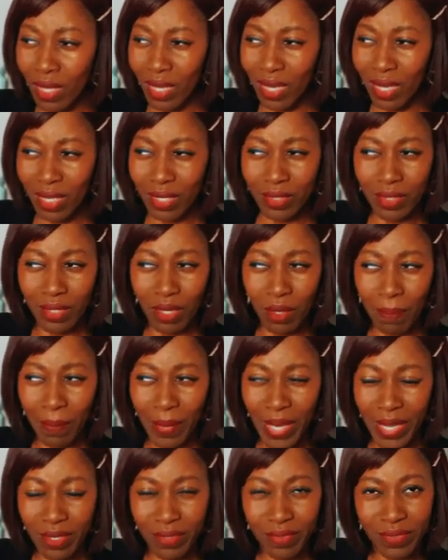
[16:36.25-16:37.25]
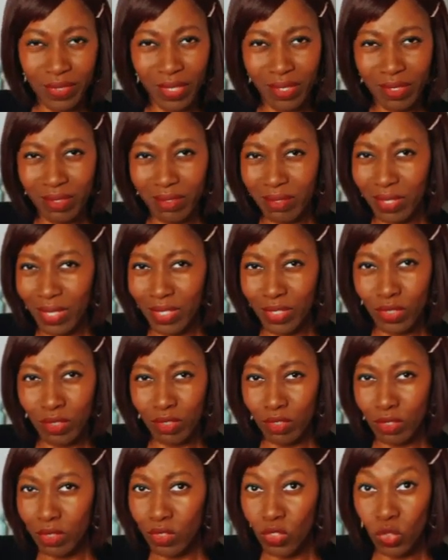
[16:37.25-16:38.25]
and there are many things
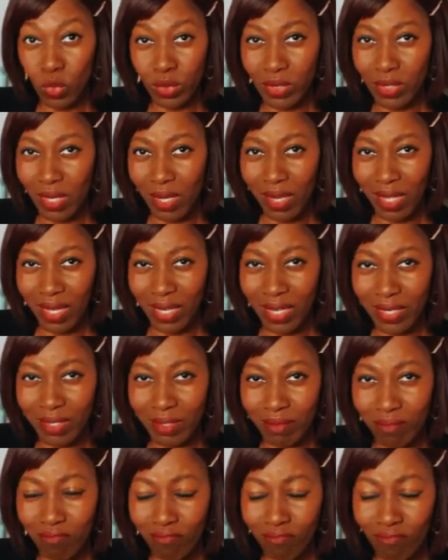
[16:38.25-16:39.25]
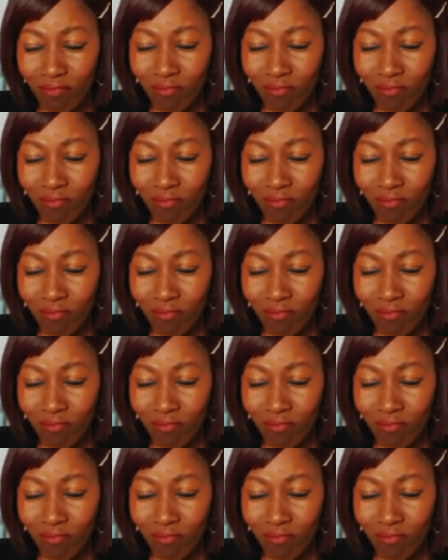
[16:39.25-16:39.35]
that don't align.